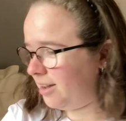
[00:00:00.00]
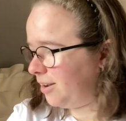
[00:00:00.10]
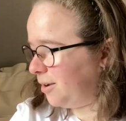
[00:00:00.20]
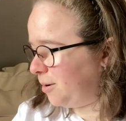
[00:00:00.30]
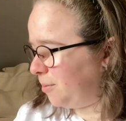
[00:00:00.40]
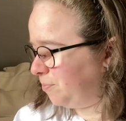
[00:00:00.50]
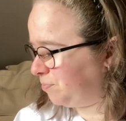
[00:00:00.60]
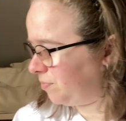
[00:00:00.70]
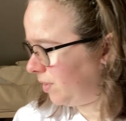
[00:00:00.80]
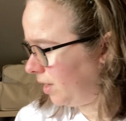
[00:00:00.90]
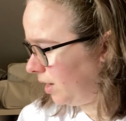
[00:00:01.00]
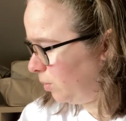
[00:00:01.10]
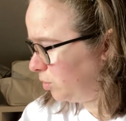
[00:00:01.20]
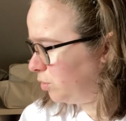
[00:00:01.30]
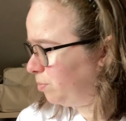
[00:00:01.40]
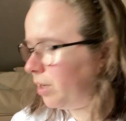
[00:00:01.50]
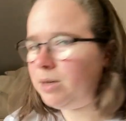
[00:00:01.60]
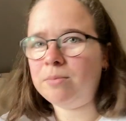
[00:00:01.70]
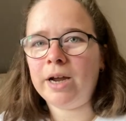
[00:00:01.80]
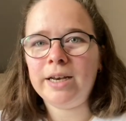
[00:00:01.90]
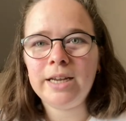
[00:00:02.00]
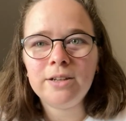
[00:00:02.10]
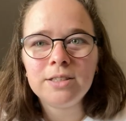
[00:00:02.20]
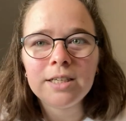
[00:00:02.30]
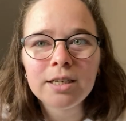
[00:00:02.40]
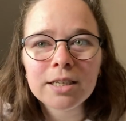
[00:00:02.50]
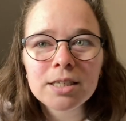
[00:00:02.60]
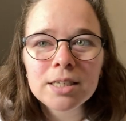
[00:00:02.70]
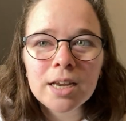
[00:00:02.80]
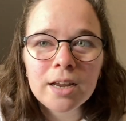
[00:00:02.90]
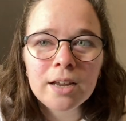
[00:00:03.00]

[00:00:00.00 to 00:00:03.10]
I want to paint my nails in this